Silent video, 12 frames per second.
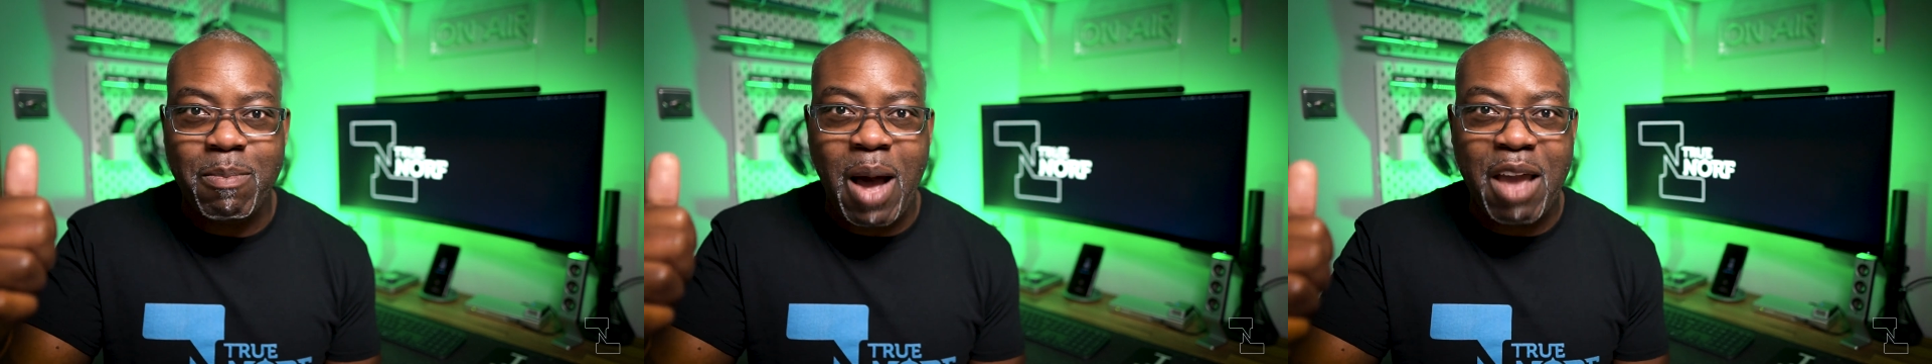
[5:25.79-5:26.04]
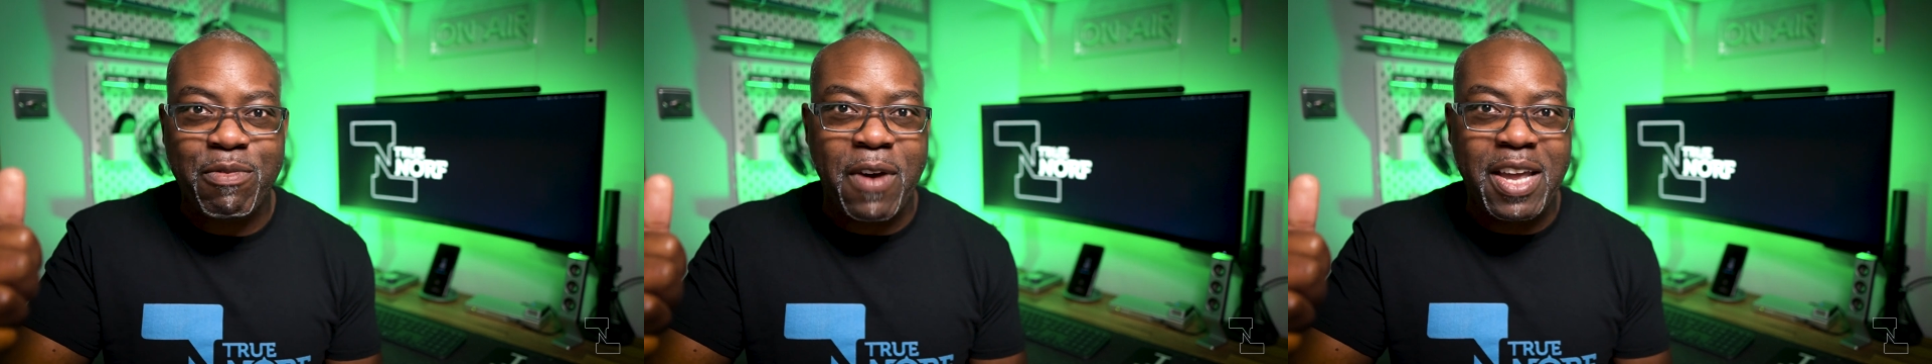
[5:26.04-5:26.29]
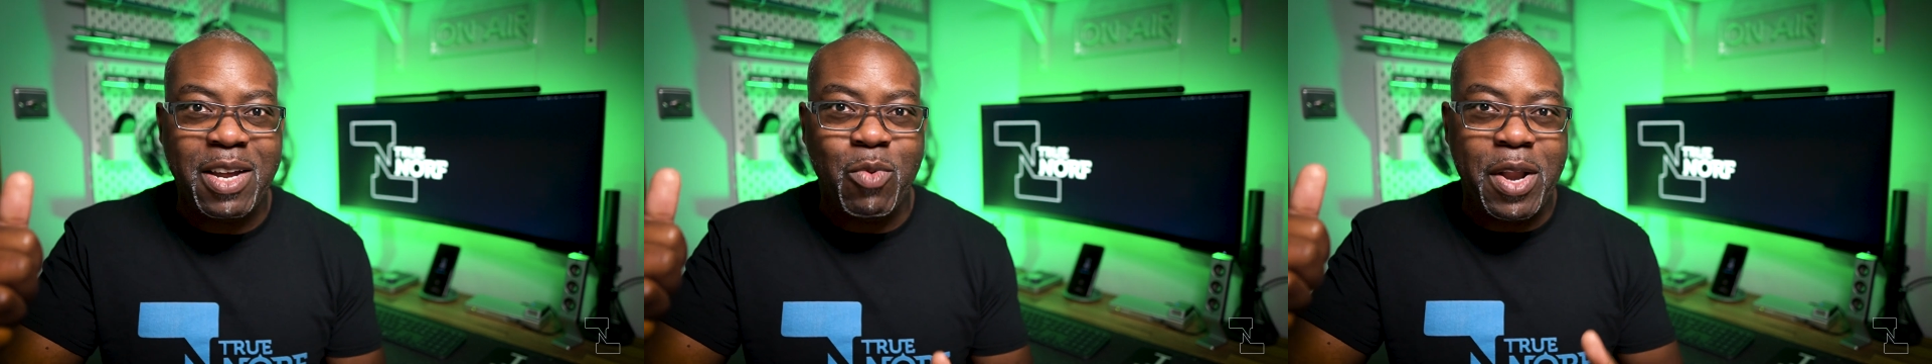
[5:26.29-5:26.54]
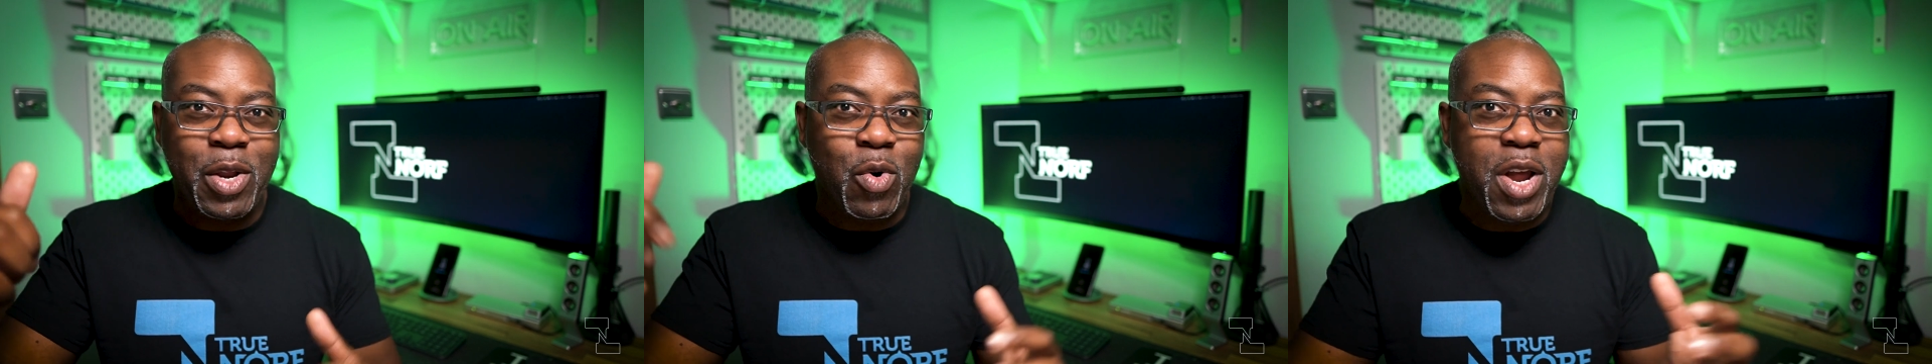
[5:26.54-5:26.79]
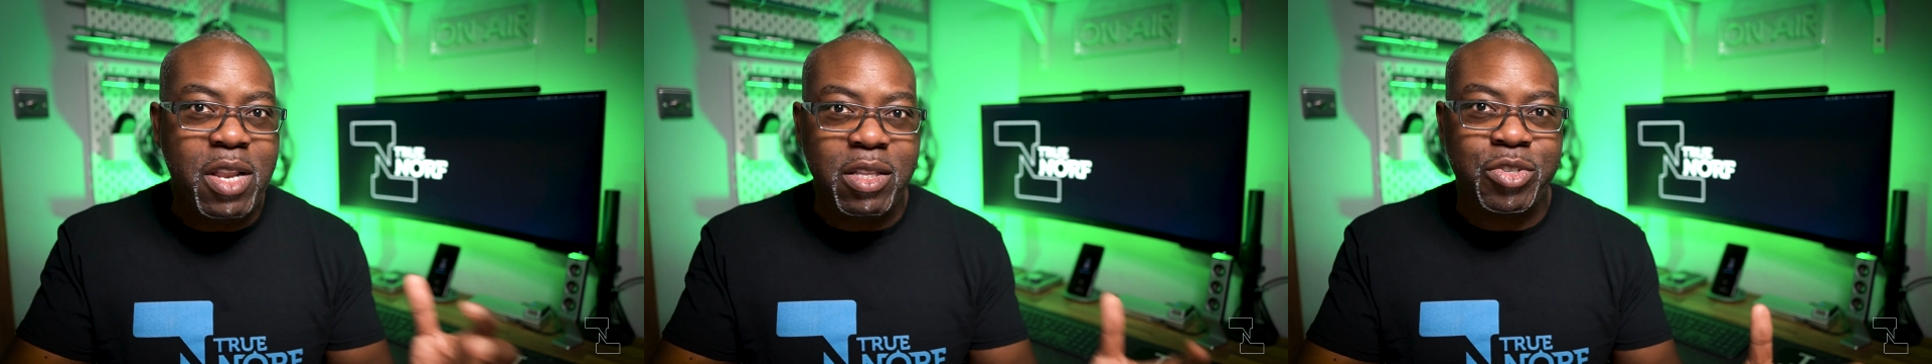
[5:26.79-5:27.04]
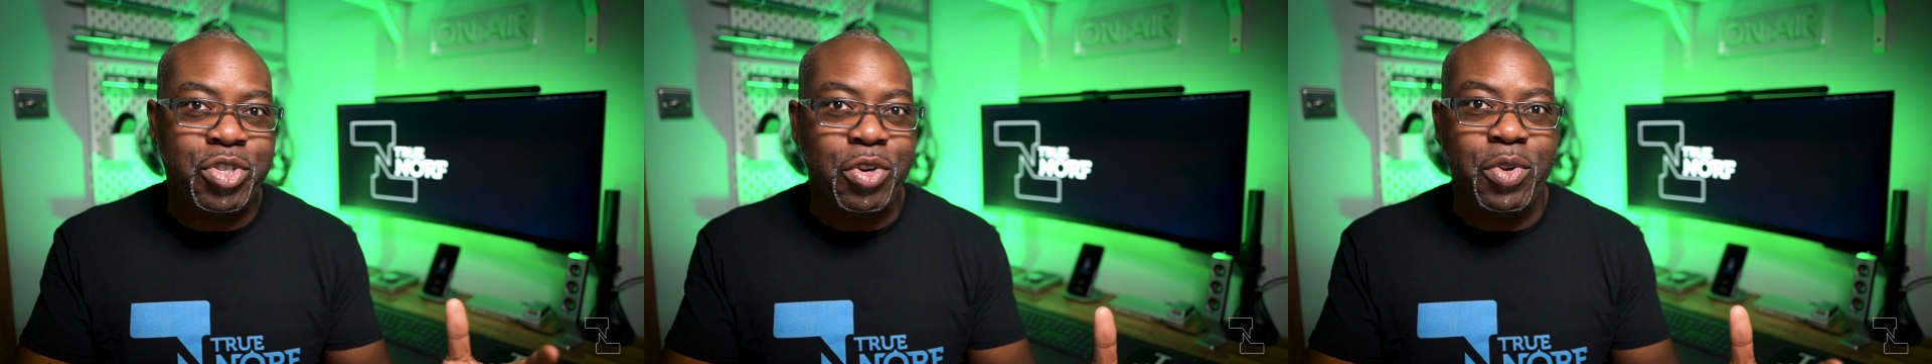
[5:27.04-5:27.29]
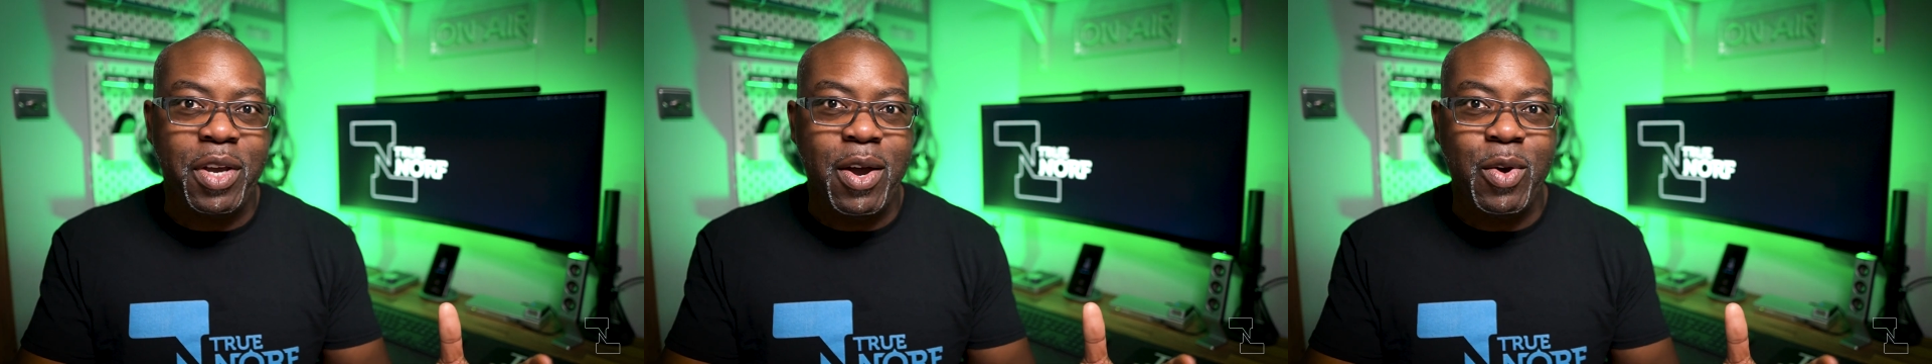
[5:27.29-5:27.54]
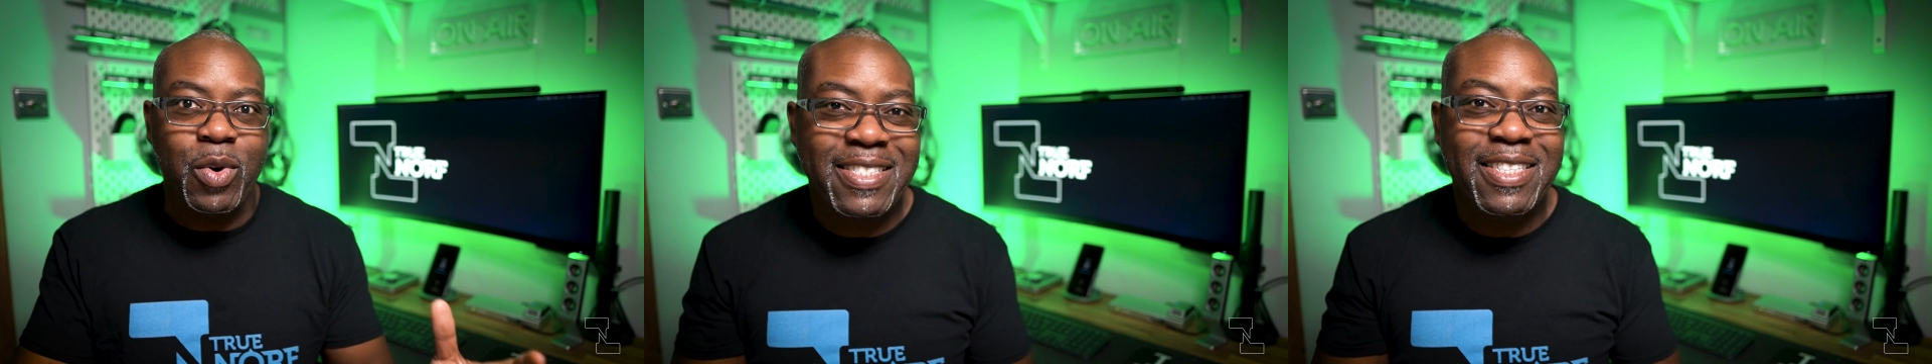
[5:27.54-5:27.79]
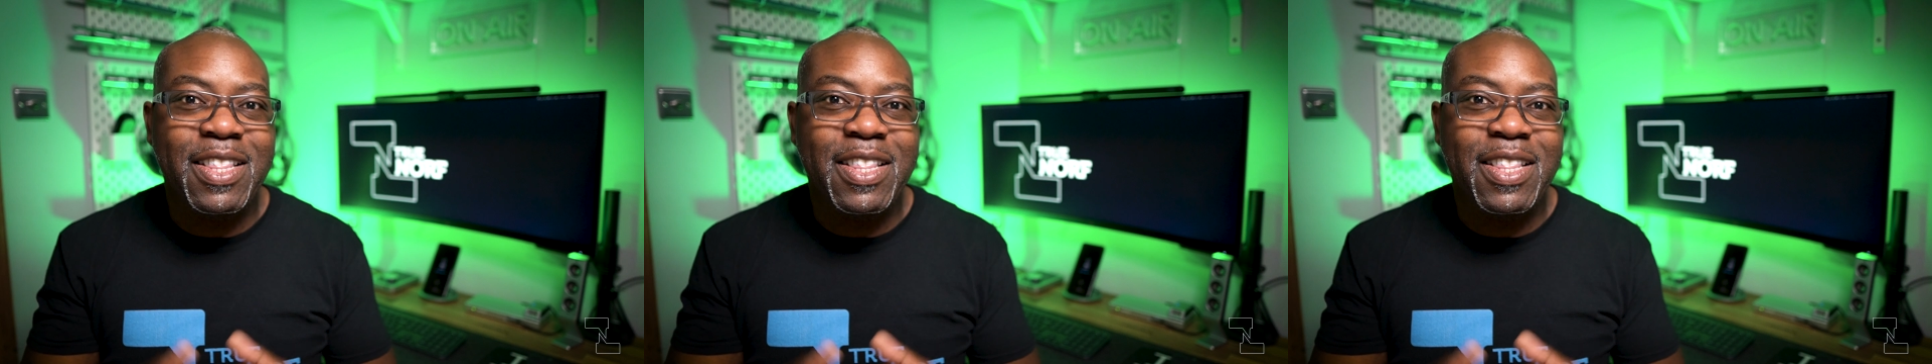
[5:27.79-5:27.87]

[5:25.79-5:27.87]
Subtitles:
mic fader when you're in the studio,